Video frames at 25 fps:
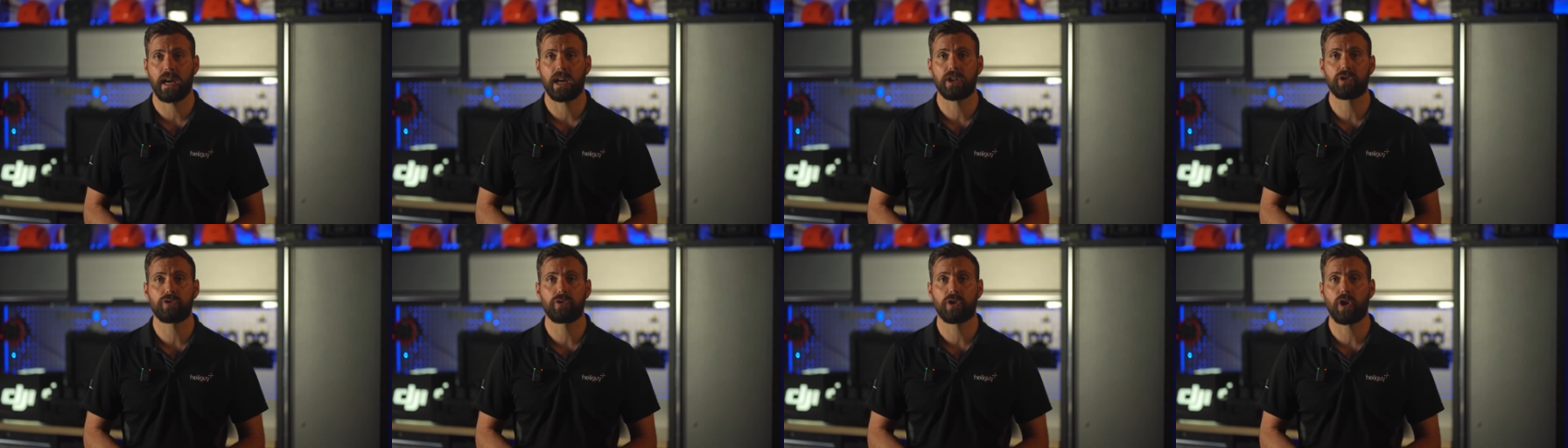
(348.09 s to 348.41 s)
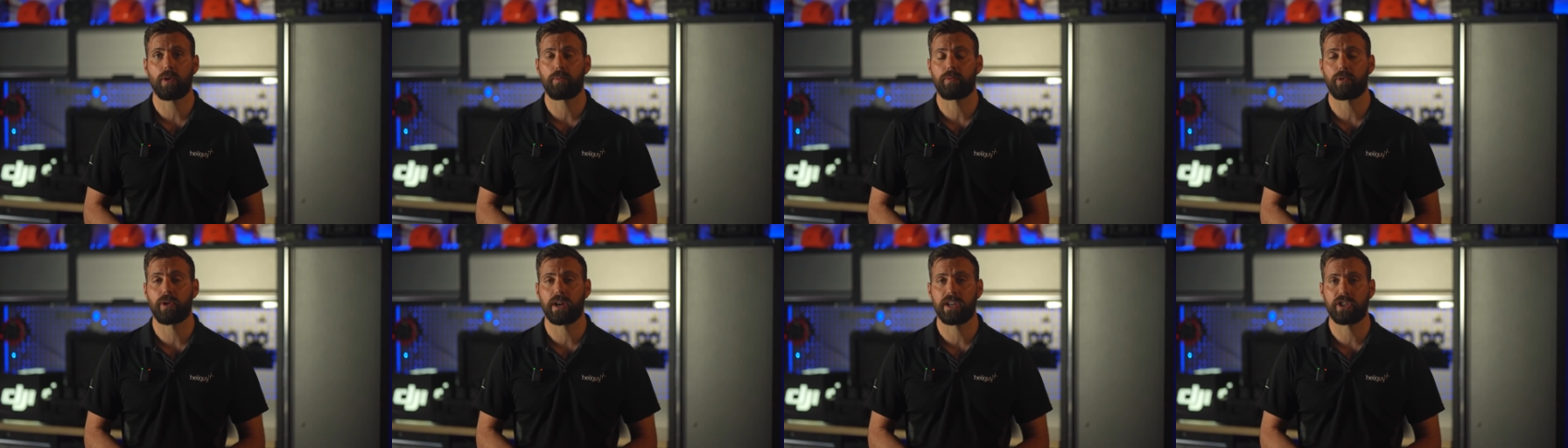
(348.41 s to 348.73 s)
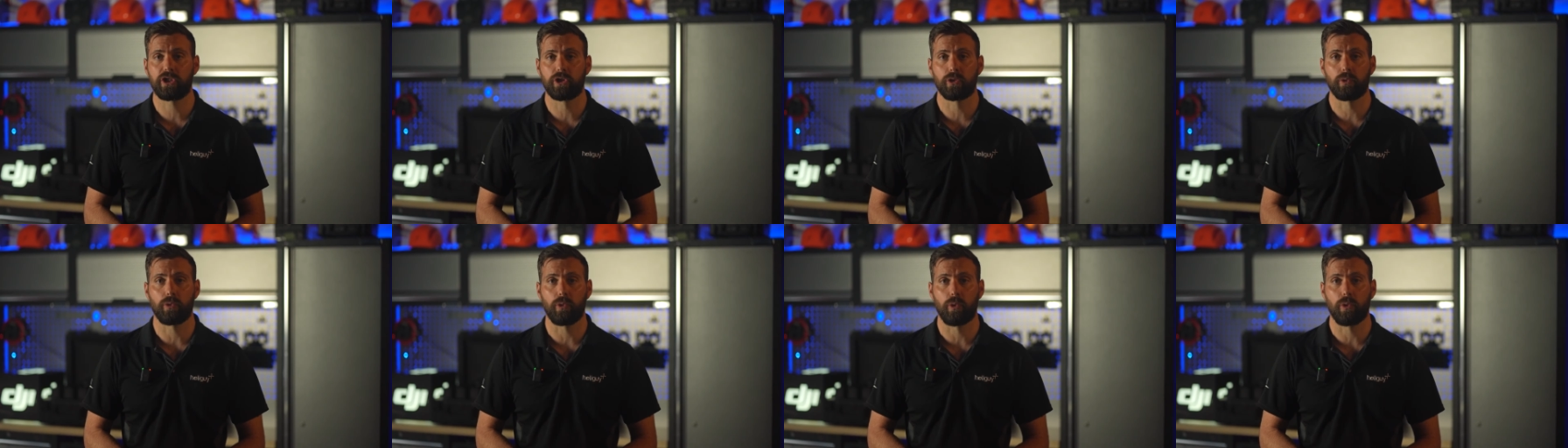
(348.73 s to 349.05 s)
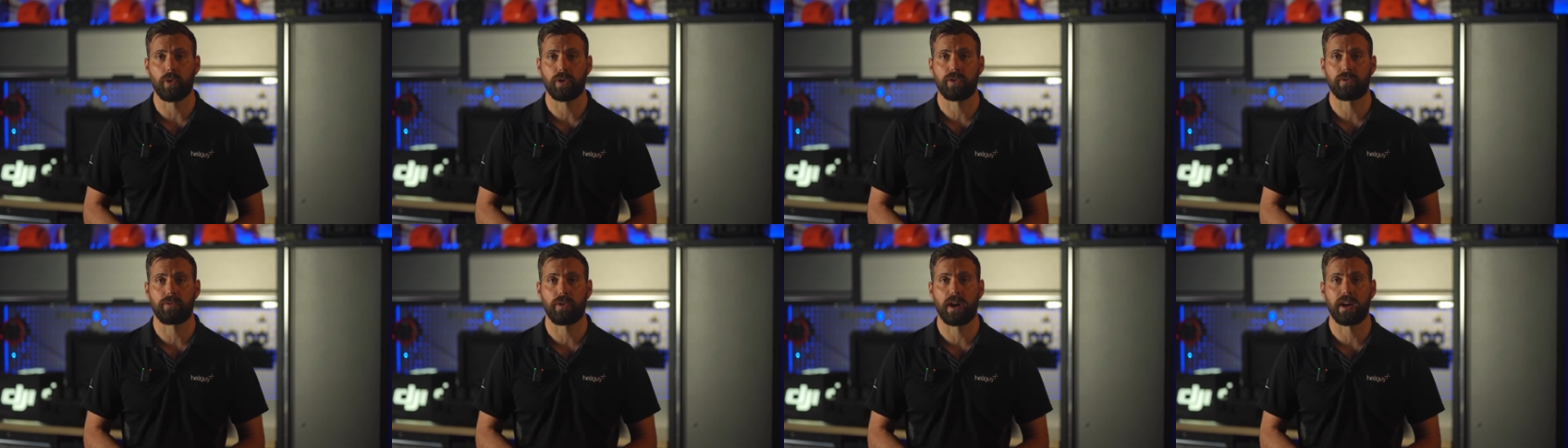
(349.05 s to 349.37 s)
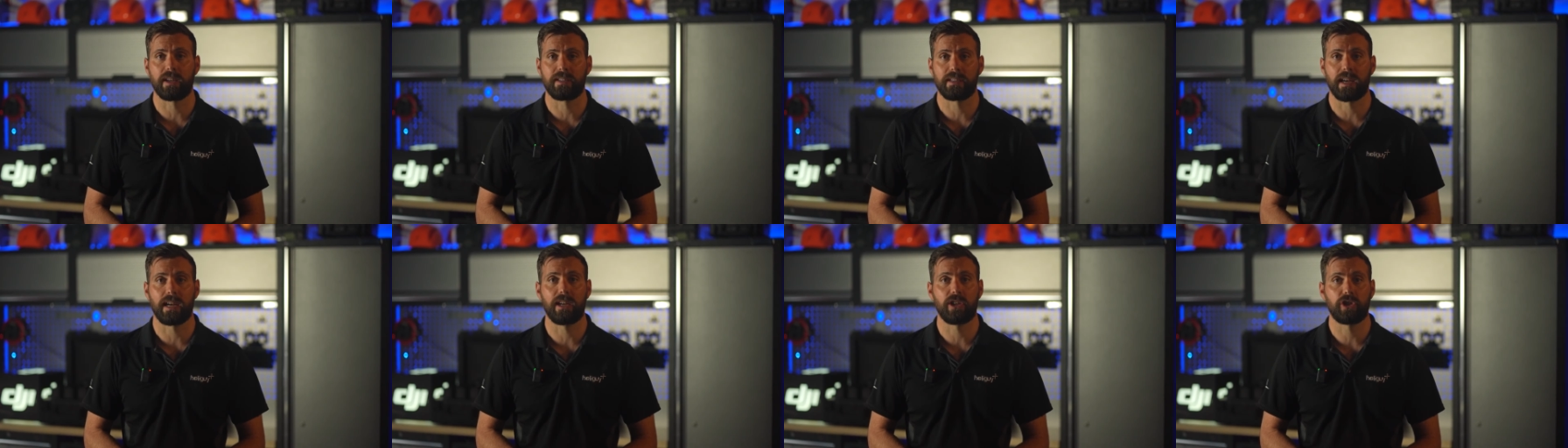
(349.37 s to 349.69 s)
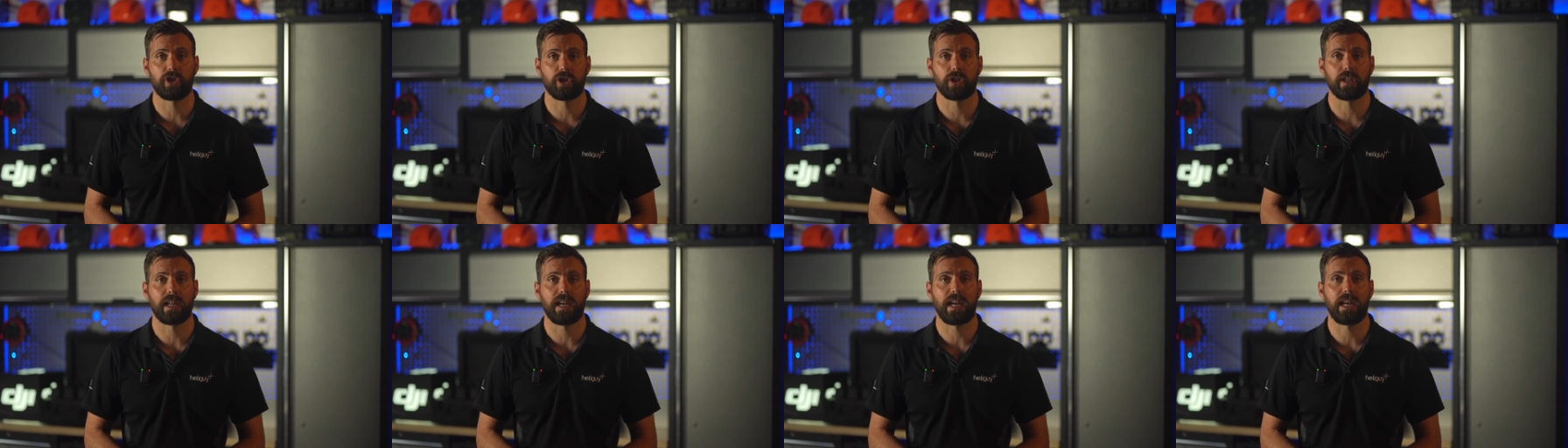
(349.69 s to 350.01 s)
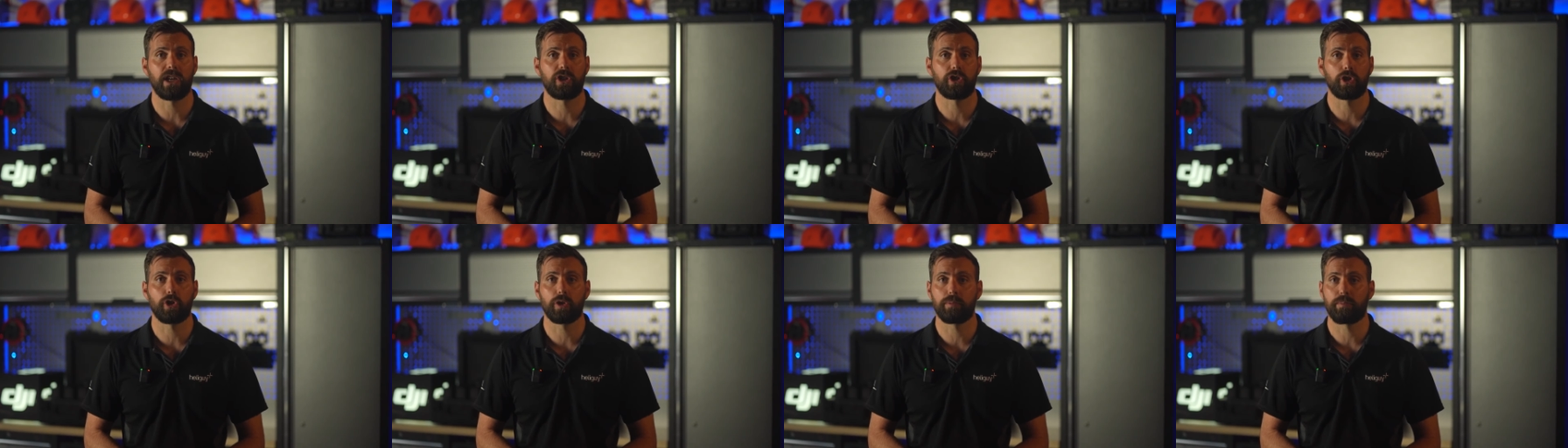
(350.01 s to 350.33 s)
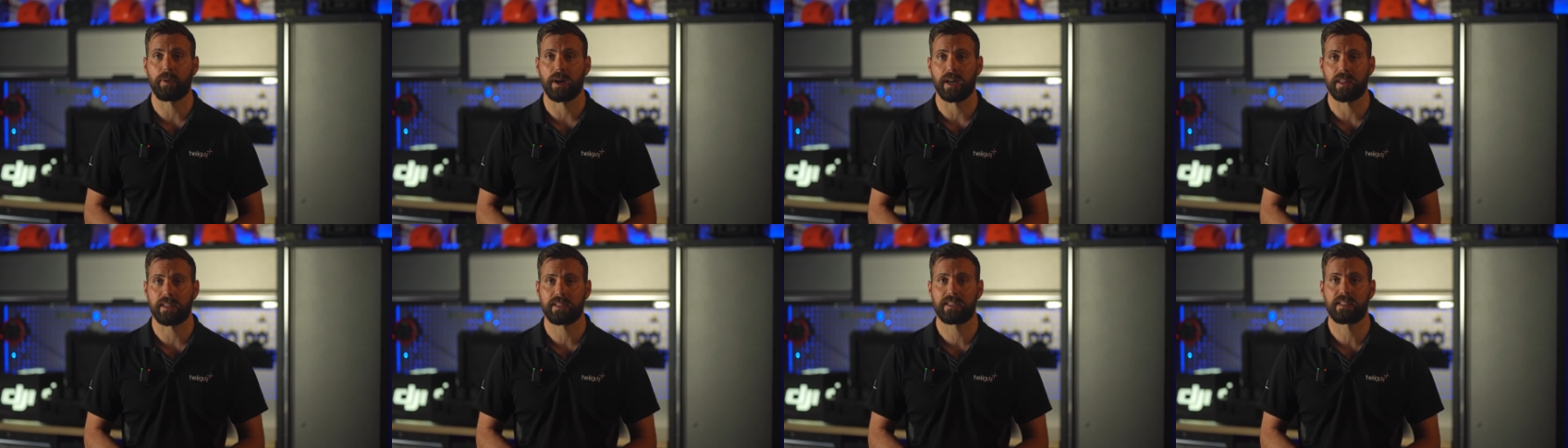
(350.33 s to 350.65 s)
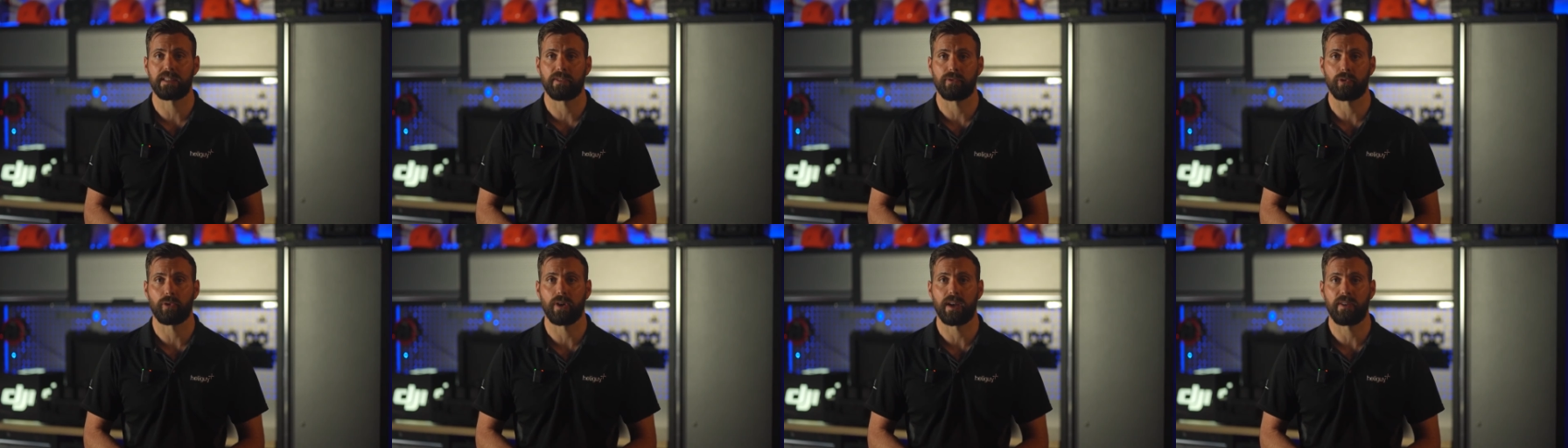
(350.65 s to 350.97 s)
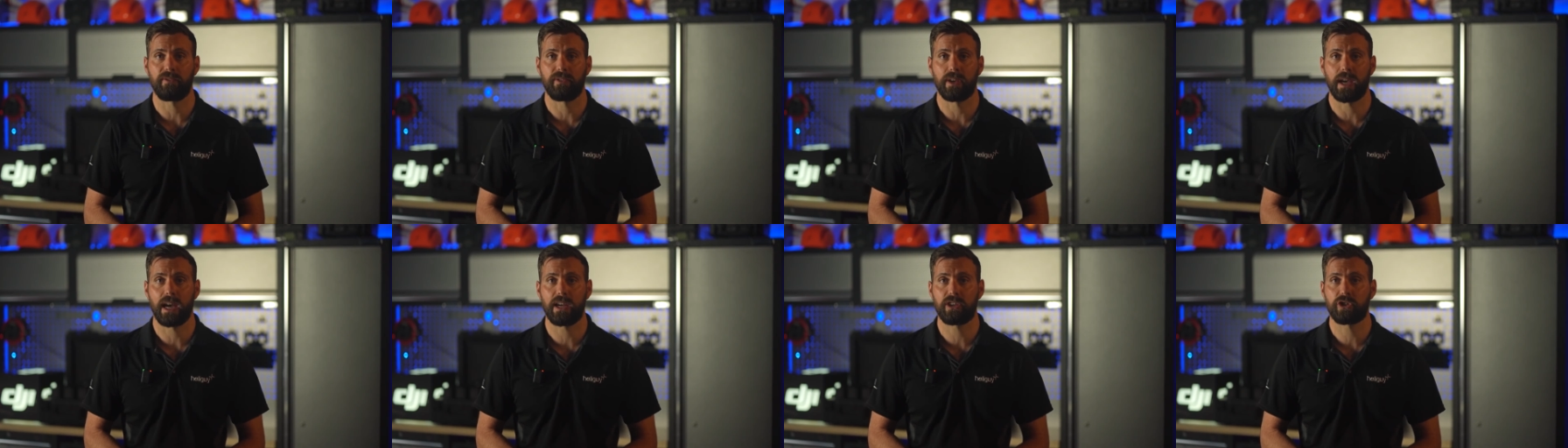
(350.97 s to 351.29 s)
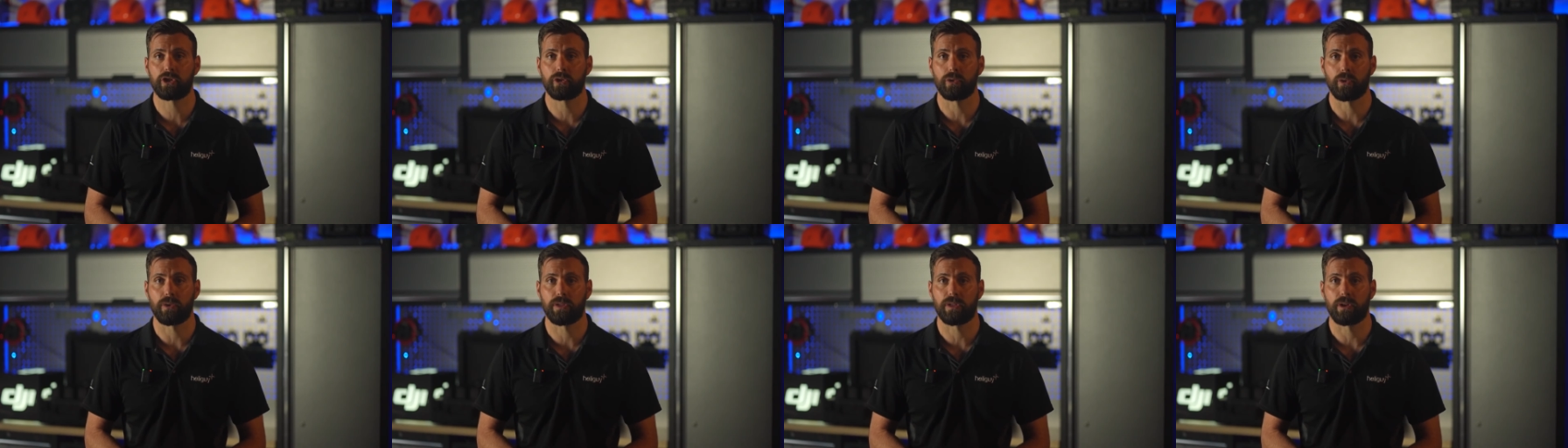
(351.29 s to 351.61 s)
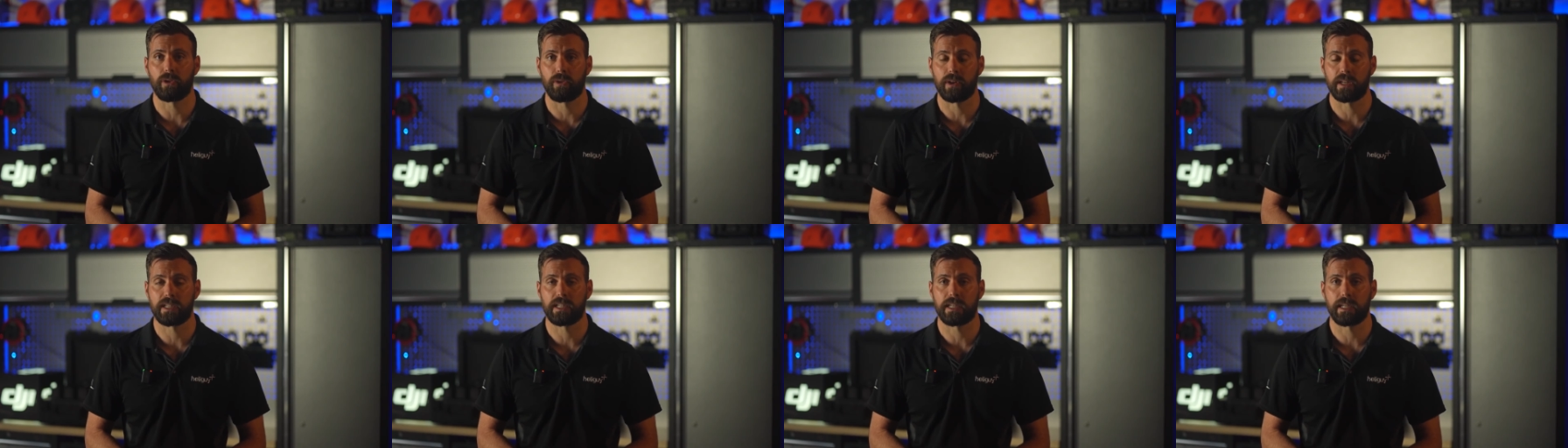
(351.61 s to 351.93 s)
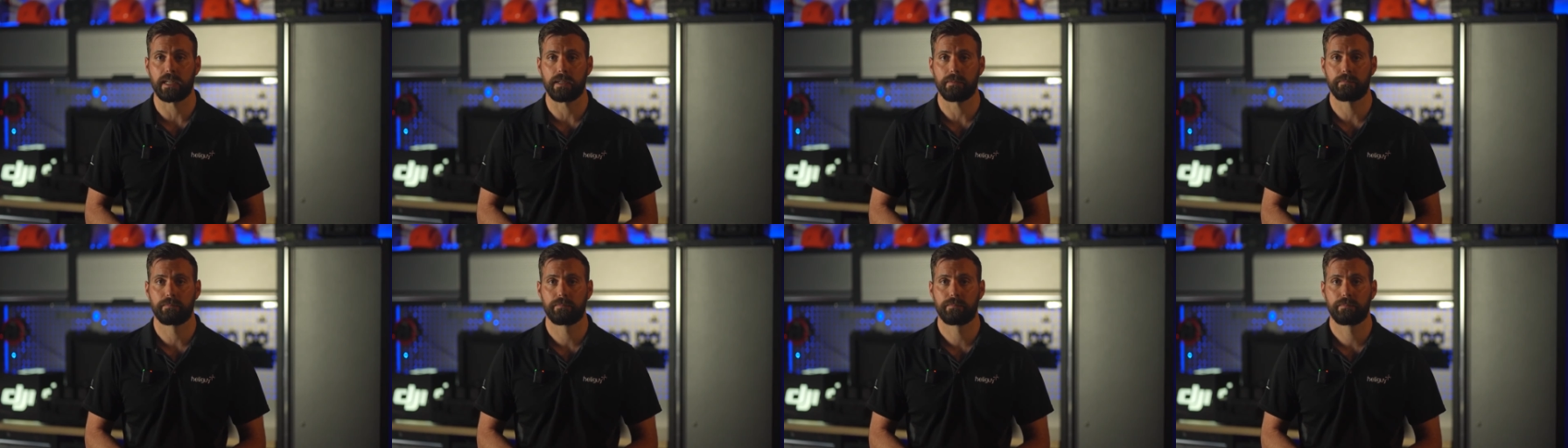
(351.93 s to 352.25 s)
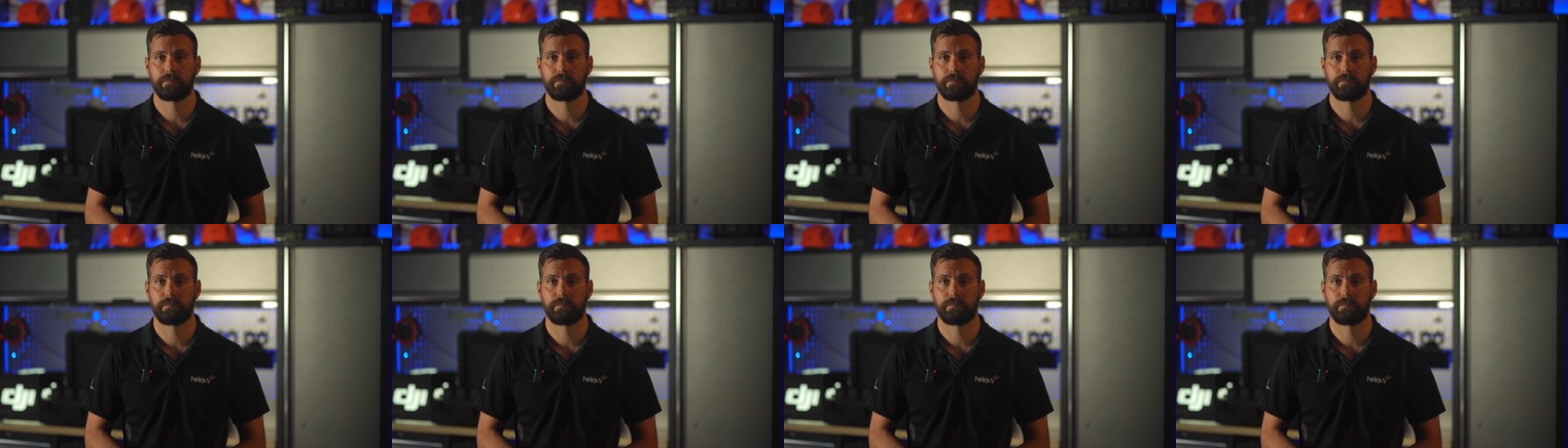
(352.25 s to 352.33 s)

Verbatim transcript: under an operational authorisation issued by the Civil Aviation Authority.